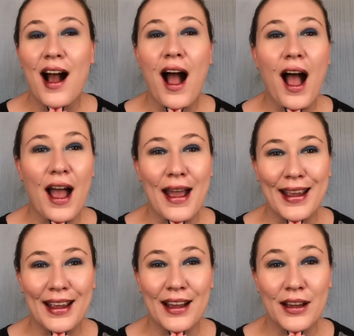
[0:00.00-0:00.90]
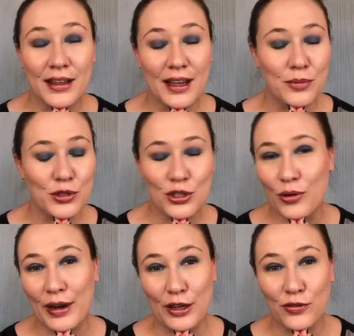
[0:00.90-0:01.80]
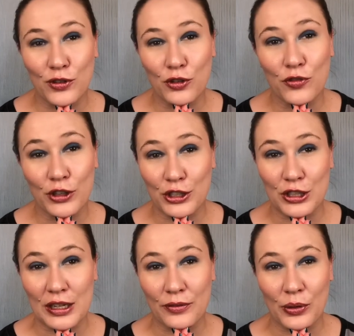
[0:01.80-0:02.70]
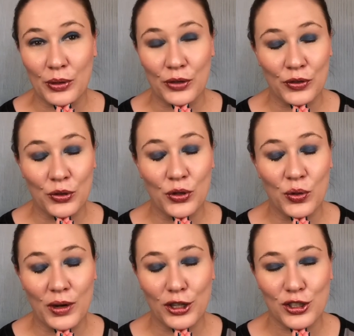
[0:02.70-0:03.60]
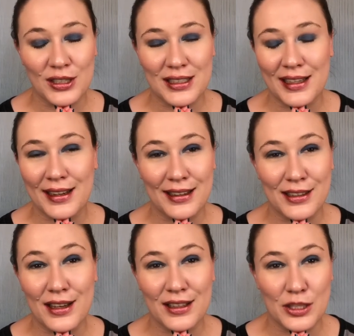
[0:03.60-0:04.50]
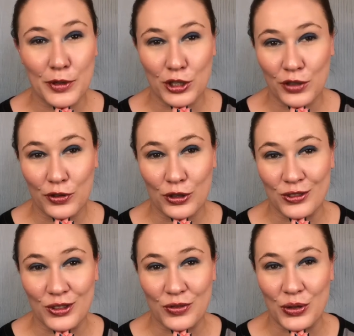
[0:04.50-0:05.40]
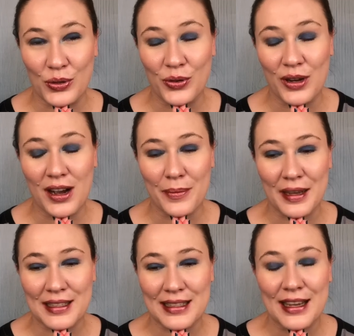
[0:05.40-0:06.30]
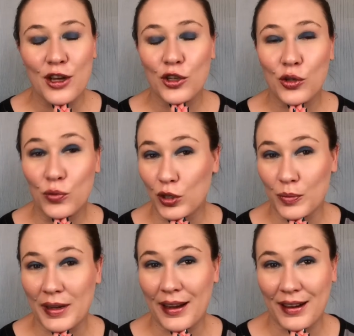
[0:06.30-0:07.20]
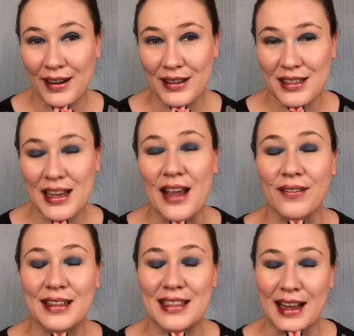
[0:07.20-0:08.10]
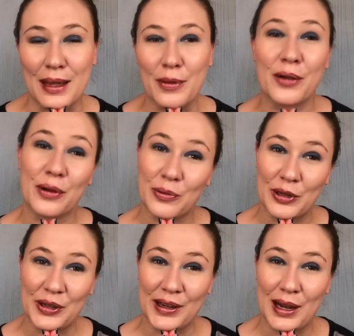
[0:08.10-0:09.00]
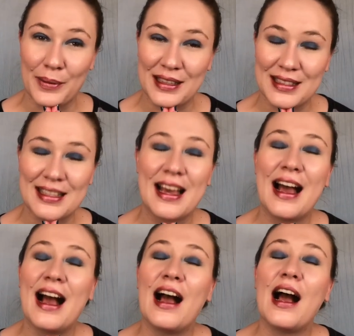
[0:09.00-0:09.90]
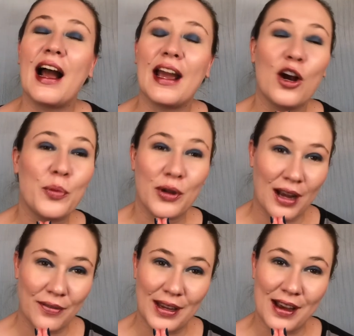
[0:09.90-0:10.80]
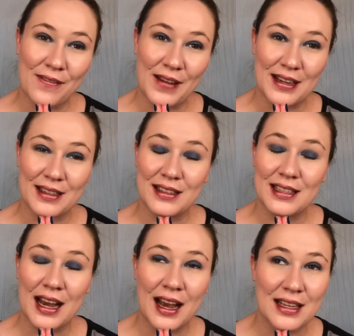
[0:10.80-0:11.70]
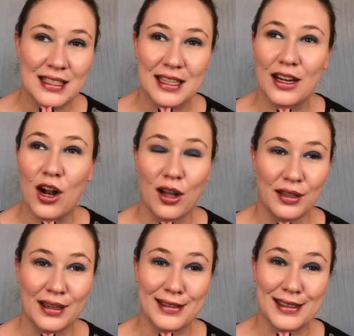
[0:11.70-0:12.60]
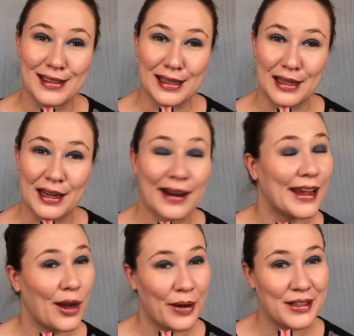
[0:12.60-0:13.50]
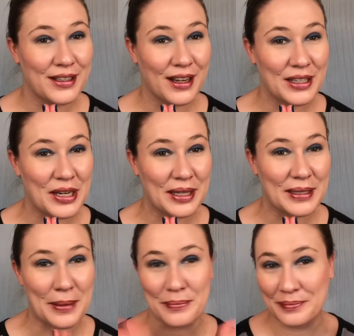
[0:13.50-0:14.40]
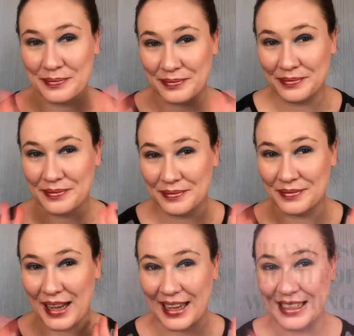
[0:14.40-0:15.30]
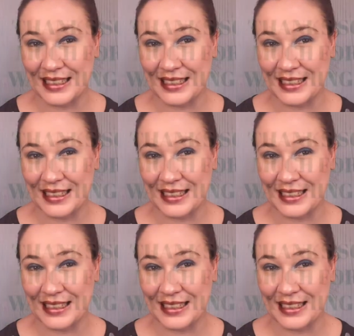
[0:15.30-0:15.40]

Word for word: I am so grateful for each and every one of you who watches and especially for those of you who comment. You warm my heart every time I read one of your comments. I hope you're having a fantastic holiday season and I can't wait to talk to you next time. Bye.